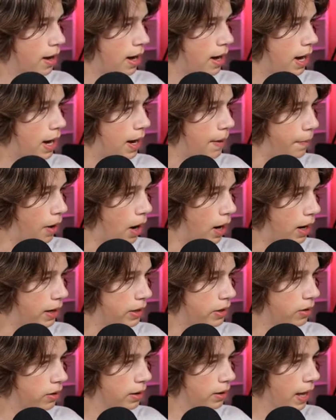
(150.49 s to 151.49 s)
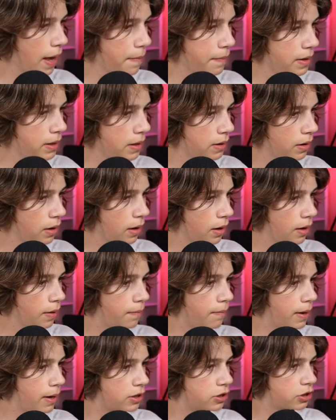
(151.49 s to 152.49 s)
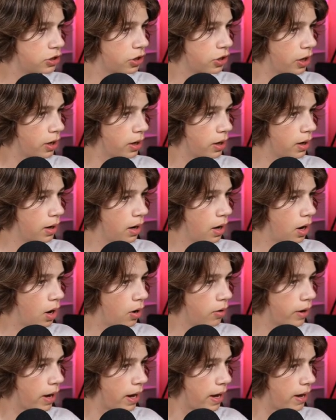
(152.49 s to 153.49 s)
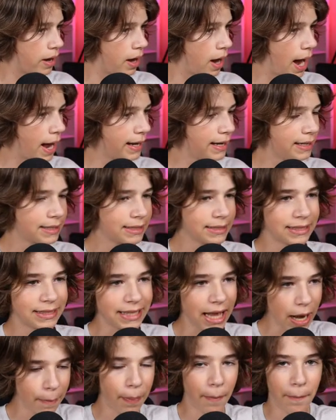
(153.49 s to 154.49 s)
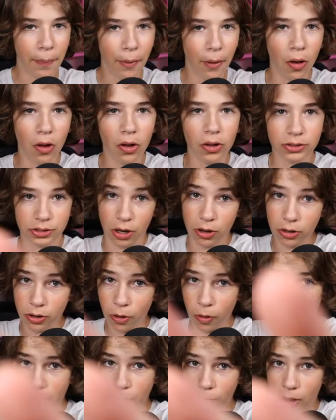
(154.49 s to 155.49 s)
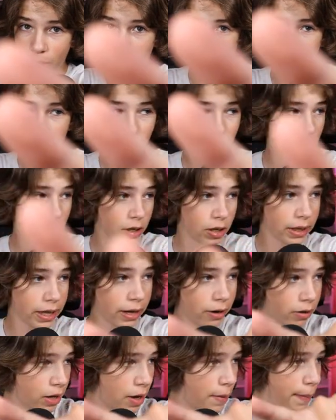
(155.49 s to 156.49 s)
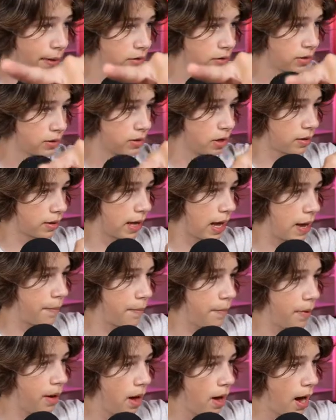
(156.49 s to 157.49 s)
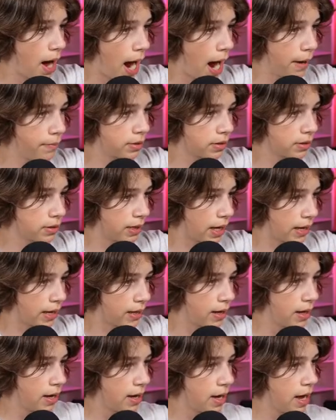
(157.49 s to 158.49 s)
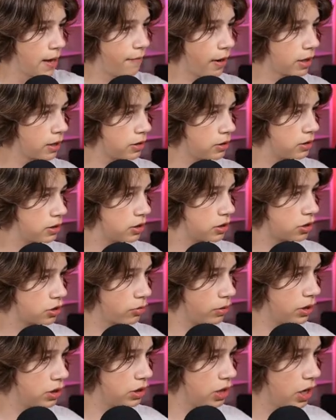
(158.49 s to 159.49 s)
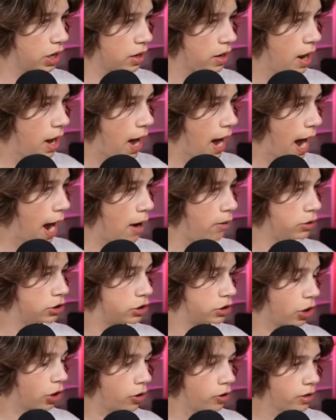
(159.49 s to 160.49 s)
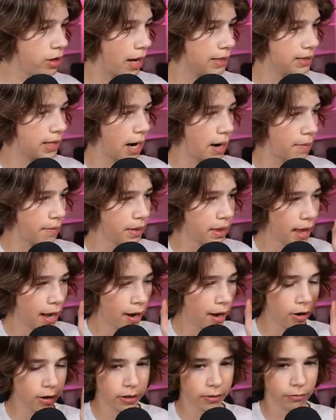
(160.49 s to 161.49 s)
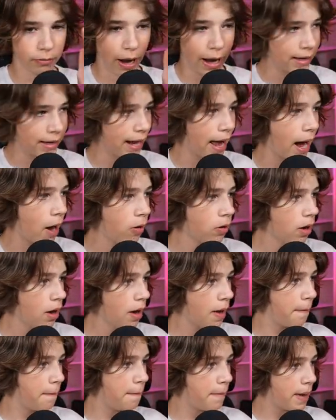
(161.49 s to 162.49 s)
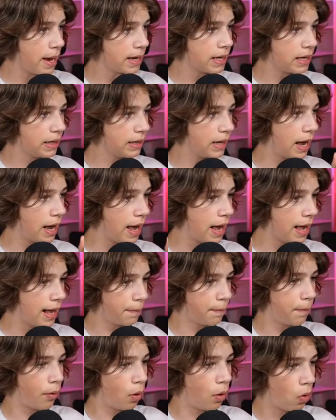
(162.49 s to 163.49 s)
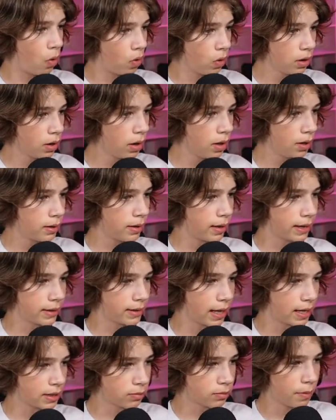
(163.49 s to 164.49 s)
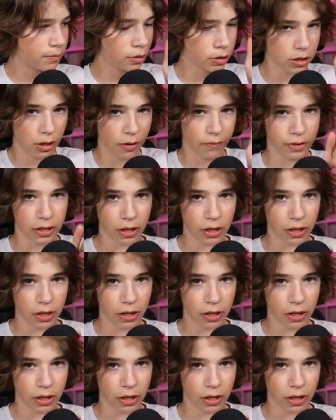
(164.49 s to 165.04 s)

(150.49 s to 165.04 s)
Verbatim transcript: Um, all right, here, let me make sure. Okay, I need to set up a poll. Don't go anywhere. We're literally about to start the game. I'm just like, if I could screen share, I would show you guys that I'm literally right now making a poll. Like, that's why I'm looking over here.